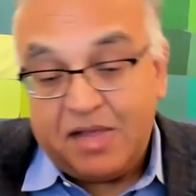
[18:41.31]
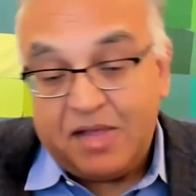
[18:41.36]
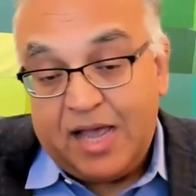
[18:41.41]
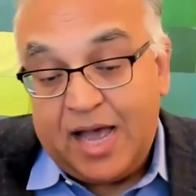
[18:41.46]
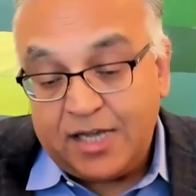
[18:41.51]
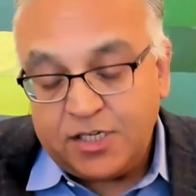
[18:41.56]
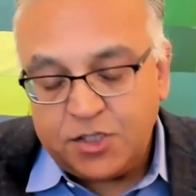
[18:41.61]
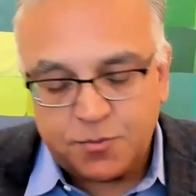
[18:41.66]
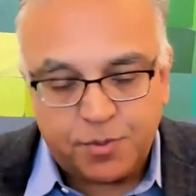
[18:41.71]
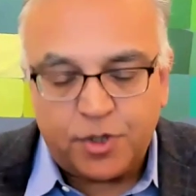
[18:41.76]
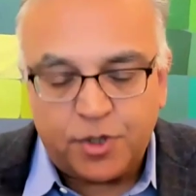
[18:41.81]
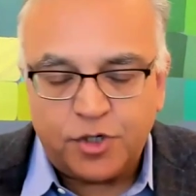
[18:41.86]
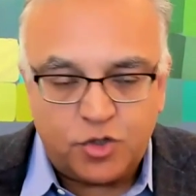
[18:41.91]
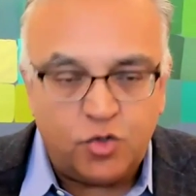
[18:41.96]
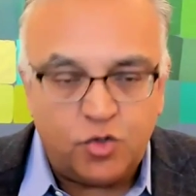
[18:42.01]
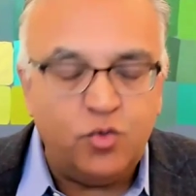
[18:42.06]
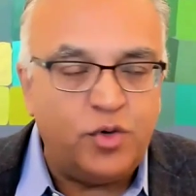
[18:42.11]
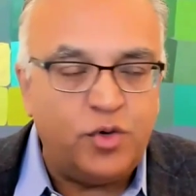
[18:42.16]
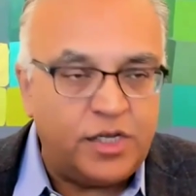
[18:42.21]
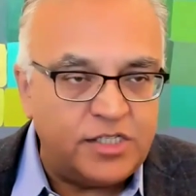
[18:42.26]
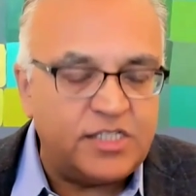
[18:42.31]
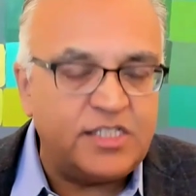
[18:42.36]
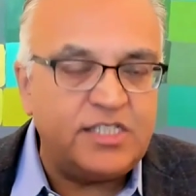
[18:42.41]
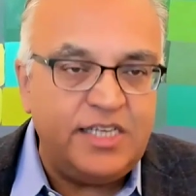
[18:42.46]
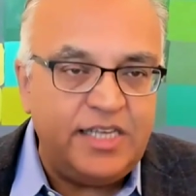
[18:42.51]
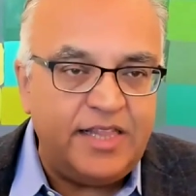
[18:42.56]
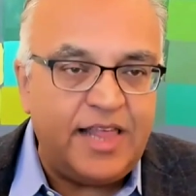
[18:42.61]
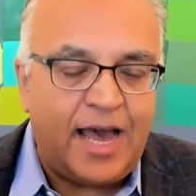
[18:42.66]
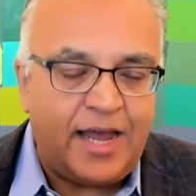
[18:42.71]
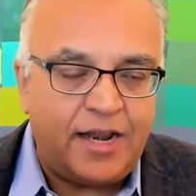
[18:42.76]
experts who can
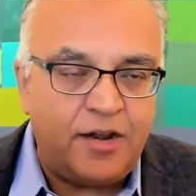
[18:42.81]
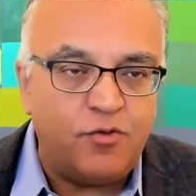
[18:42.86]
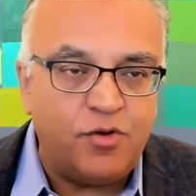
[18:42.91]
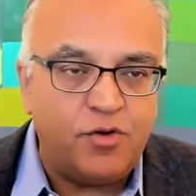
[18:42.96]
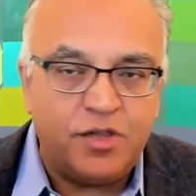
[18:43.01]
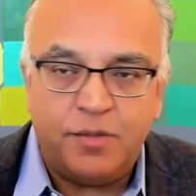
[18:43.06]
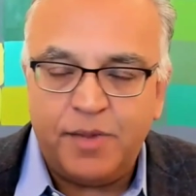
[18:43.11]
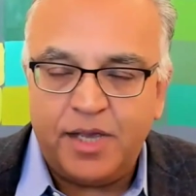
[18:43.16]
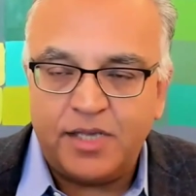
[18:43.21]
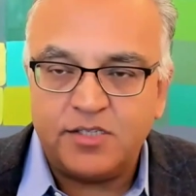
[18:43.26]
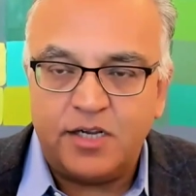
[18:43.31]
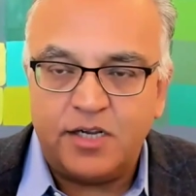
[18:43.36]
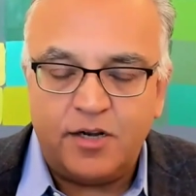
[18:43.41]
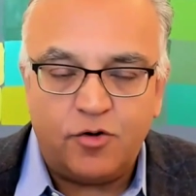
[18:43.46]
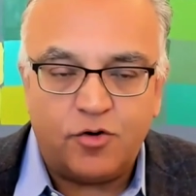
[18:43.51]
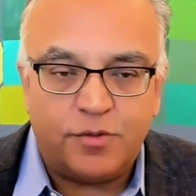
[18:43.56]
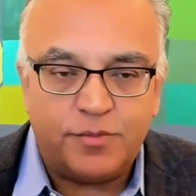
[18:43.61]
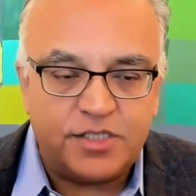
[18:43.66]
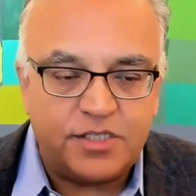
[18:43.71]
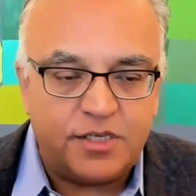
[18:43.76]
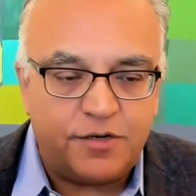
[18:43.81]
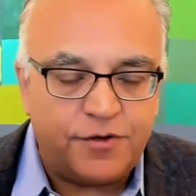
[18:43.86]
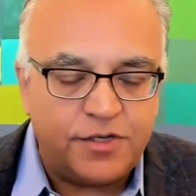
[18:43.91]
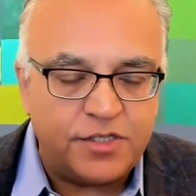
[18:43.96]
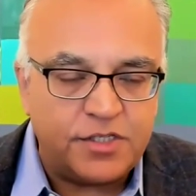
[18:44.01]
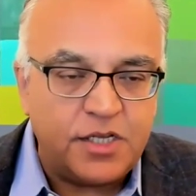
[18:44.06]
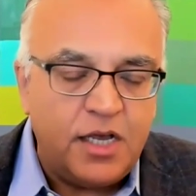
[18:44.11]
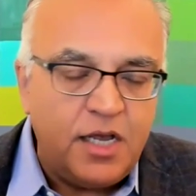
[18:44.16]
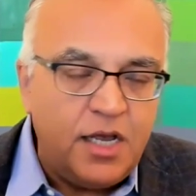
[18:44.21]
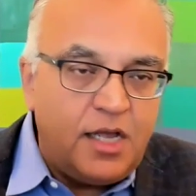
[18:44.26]
see that, it really makes an enormous
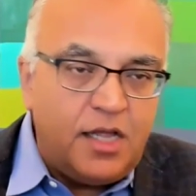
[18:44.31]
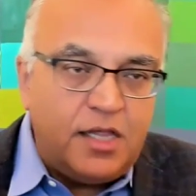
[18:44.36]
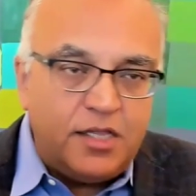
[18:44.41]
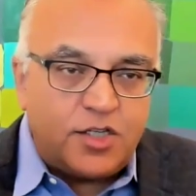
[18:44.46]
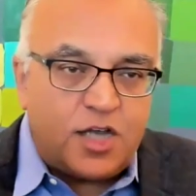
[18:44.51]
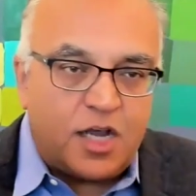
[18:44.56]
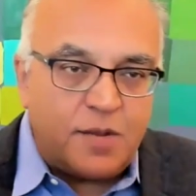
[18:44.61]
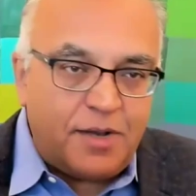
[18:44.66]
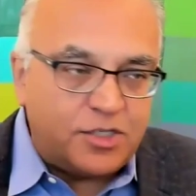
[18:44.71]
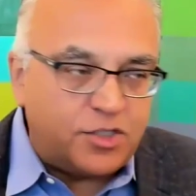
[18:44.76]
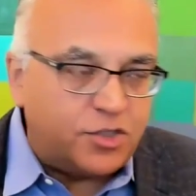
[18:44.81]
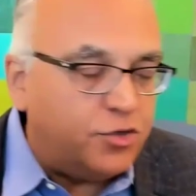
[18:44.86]
difference. Let's talk about